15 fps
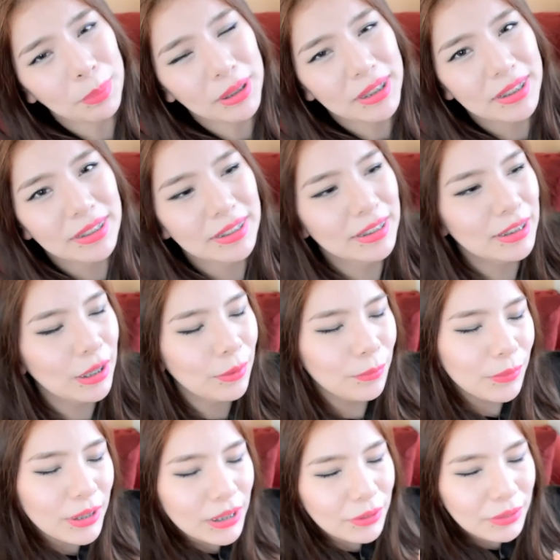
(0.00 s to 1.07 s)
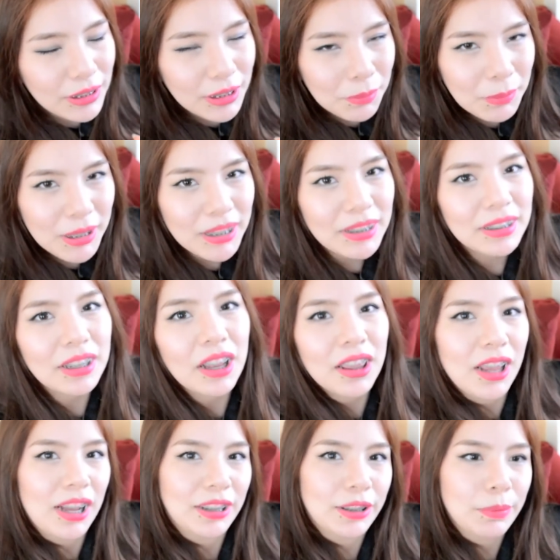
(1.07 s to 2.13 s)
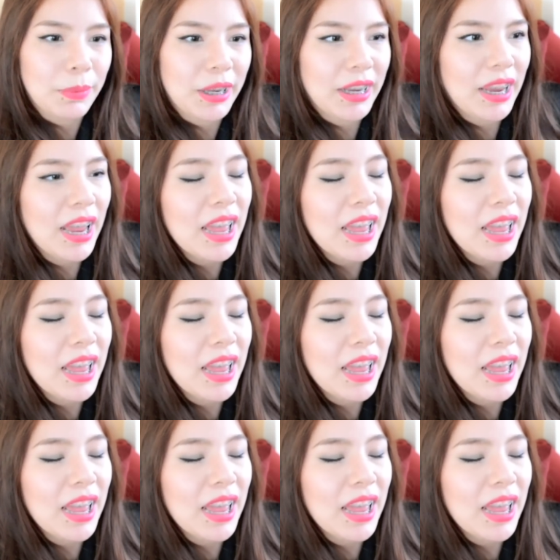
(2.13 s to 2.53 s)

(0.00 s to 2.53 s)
please, because it really means a lot to me.